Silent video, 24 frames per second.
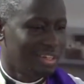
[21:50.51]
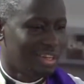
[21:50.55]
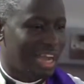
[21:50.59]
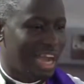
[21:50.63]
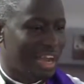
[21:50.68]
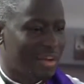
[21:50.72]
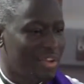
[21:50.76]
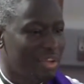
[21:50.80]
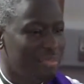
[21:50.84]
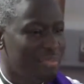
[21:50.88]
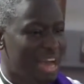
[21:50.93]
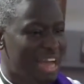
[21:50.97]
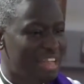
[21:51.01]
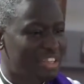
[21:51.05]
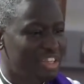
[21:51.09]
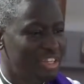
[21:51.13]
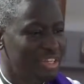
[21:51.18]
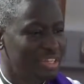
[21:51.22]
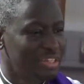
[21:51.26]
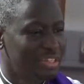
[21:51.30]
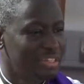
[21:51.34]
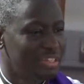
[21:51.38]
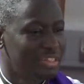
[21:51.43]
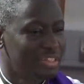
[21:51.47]
Can you
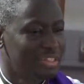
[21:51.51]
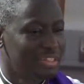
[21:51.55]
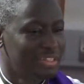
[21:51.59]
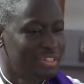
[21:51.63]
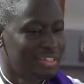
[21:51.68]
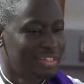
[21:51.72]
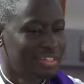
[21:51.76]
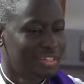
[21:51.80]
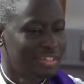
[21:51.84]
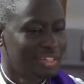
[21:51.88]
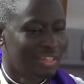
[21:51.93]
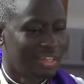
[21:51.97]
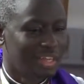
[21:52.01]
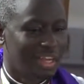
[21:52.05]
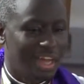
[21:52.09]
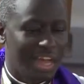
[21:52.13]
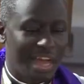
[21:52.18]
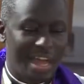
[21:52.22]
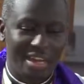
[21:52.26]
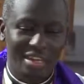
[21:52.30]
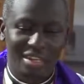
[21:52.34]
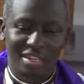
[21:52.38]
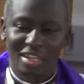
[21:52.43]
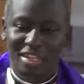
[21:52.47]
imagine?
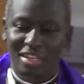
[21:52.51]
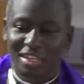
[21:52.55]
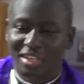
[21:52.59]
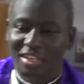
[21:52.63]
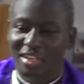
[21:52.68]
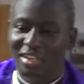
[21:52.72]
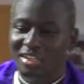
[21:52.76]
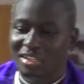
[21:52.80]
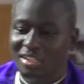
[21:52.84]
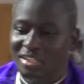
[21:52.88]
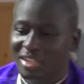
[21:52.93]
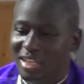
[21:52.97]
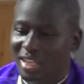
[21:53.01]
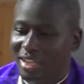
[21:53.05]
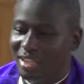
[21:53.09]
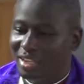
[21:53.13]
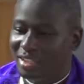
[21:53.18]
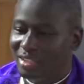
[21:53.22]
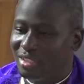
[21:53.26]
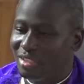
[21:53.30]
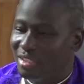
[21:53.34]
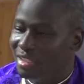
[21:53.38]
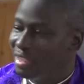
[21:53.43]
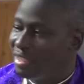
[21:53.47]
And the king
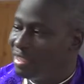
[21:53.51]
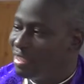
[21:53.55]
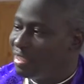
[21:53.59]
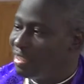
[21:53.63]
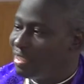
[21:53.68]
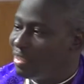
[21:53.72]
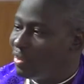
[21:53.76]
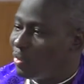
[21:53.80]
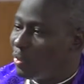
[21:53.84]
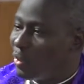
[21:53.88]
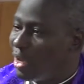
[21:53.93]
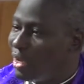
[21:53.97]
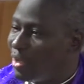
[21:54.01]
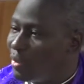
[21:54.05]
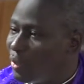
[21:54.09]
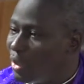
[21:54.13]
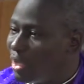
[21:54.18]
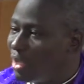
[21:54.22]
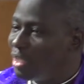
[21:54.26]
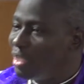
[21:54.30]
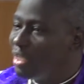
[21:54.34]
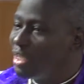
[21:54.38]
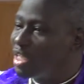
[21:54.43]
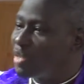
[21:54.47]
says, when,
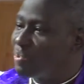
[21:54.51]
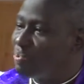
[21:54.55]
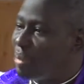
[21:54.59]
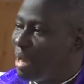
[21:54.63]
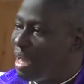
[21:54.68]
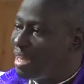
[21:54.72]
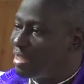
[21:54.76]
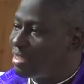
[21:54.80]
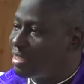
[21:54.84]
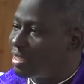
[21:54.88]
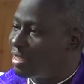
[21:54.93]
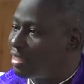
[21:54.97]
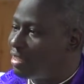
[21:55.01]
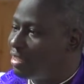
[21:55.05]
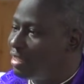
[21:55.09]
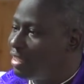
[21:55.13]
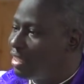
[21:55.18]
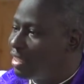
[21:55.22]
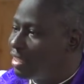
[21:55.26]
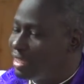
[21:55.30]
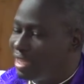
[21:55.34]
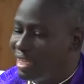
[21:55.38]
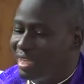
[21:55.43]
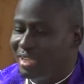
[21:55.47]
when he is passing,
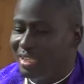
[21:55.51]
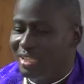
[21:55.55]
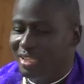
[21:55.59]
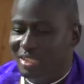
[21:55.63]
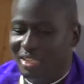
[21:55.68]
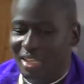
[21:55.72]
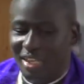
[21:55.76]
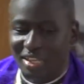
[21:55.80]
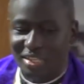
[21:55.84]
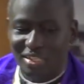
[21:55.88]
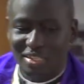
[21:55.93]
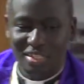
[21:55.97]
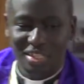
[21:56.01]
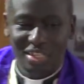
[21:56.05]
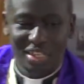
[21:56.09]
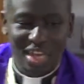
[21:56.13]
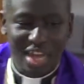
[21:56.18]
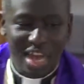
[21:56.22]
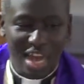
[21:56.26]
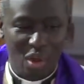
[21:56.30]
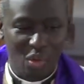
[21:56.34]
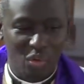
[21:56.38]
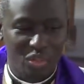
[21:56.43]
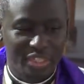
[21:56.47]
that says,
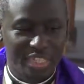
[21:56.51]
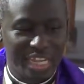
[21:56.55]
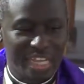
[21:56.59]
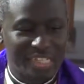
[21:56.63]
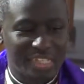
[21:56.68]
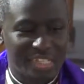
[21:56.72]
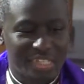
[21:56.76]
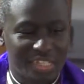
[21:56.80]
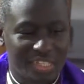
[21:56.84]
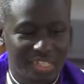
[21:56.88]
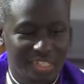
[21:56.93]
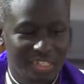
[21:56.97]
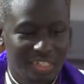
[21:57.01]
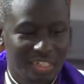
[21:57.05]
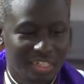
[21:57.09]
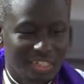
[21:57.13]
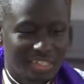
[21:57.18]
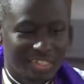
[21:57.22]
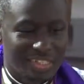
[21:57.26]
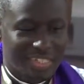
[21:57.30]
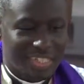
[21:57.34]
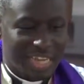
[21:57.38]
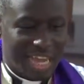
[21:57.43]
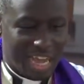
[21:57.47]
I'll just
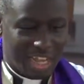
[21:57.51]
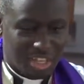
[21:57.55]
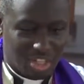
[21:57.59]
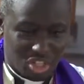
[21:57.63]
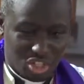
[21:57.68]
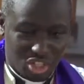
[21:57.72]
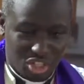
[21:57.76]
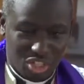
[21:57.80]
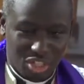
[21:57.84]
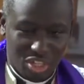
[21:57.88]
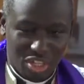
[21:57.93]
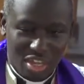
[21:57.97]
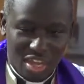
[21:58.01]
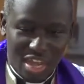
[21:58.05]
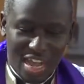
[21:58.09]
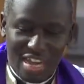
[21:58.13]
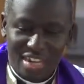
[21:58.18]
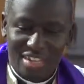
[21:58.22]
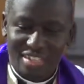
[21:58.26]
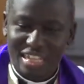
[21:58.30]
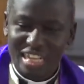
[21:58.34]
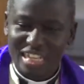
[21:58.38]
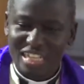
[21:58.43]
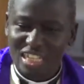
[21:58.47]
touch.
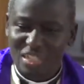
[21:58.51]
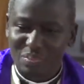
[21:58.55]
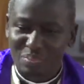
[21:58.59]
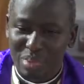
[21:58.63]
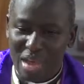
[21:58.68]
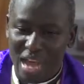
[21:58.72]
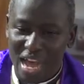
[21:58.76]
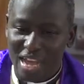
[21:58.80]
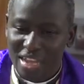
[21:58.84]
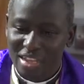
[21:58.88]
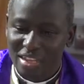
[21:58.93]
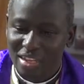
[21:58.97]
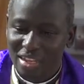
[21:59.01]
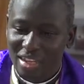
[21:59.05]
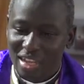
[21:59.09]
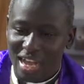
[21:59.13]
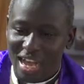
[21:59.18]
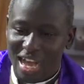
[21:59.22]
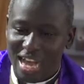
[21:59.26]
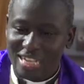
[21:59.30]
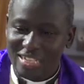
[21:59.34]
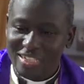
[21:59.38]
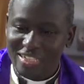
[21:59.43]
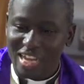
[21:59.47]
And just by
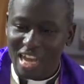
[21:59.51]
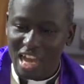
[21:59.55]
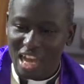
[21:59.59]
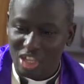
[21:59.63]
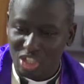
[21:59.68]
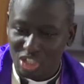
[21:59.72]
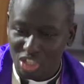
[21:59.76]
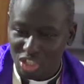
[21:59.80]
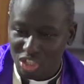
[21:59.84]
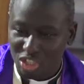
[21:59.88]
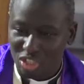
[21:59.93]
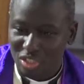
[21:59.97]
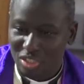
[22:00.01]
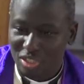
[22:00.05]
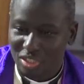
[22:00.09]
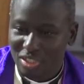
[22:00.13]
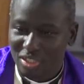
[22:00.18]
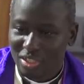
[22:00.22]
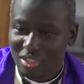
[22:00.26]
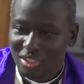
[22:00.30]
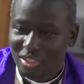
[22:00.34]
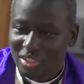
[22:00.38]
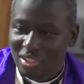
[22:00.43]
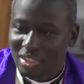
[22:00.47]
a touch,
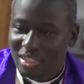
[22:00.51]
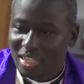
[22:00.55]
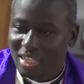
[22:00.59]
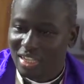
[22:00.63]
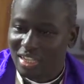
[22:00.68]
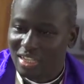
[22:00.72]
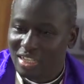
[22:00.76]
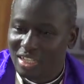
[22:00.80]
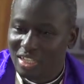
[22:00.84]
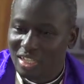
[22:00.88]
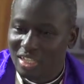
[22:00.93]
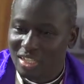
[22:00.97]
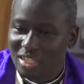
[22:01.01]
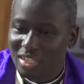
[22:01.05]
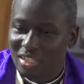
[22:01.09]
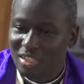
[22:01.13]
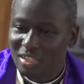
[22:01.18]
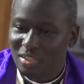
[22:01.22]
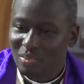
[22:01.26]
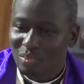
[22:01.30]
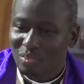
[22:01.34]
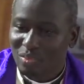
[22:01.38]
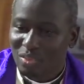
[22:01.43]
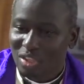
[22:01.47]
the lady
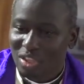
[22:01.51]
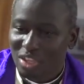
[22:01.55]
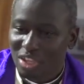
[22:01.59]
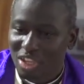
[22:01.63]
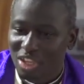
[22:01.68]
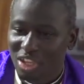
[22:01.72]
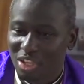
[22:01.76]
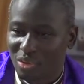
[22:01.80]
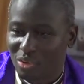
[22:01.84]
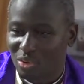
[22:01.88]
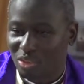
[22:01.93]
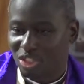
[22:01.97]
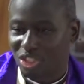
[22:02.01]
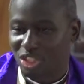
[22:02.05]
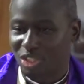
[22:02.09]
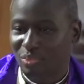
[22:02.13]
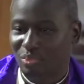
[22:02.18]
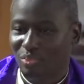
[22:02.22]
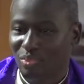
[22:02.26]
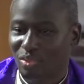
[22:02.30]
is healed.